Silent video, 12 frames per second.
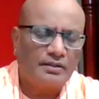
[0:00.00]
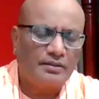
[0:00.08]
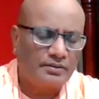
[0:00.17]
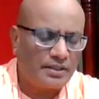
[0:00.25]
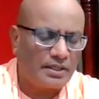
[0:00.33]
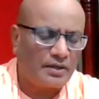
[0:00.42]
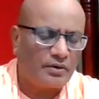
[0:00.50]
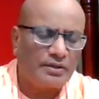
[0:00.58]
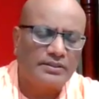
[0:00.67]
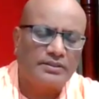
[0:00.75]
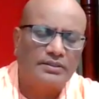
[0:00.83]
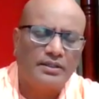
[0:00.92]
3
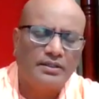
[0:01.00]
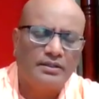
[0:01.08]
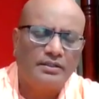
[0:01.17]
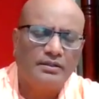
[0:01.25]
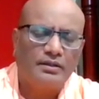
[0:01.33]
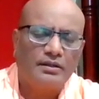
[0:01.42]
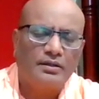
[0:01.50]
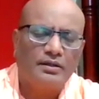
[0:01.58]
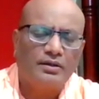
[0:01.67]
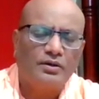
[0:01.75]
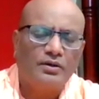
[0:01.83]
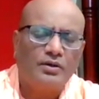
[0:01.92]
dacoits, the third
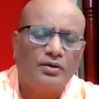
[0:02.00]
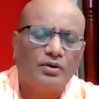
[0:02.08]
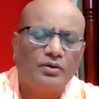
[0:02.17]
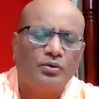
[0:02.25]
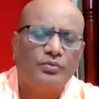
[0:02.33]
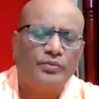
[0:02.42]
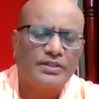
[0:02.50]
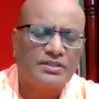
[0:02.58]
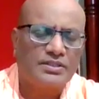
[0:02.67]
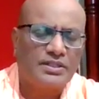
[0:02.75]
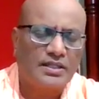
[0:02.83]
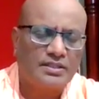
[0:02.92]
who
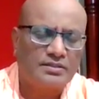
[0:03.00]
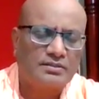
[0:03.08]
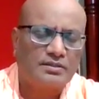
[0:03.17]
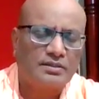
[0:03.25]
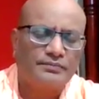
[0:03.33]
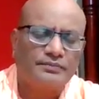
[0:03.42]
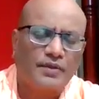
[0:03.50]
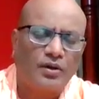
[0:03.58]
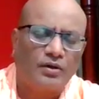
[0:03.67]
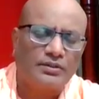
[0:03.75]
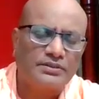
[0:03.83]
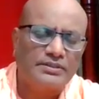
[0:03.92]
was just
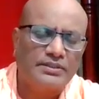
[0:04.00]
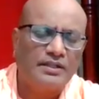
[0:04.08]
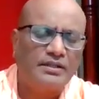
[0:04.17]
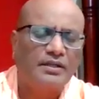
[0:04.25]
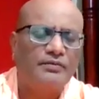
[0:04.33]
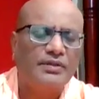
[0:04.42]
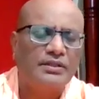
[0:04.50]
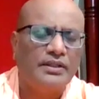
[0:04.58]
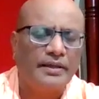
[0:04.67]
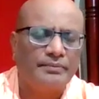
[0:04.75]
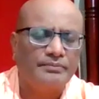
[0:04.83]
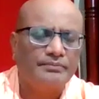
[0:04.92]
consenting with
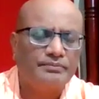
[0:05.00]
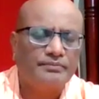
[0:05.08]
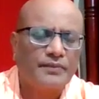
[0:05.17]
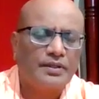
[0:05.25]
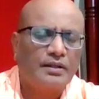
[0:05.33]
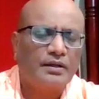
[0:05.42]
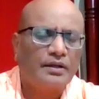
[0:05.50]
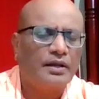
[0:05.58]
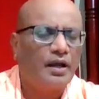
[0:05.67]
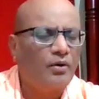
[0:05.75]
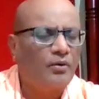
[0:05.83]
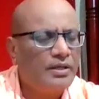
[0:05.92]
them,
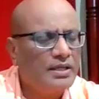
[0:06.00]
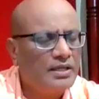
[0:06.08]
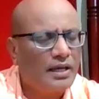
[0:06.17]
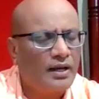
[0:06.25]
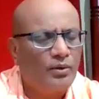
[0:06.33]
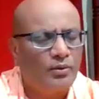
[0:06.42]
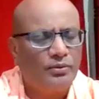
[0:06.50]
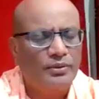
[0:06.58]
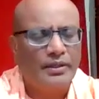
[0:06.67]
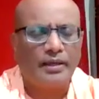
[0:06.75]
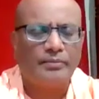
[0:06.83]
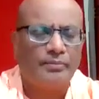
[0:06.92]
now he
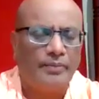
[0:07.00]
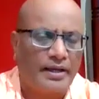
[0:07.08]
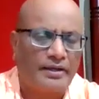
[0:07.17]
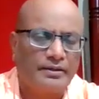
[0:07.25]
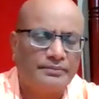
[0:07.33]
alone came back.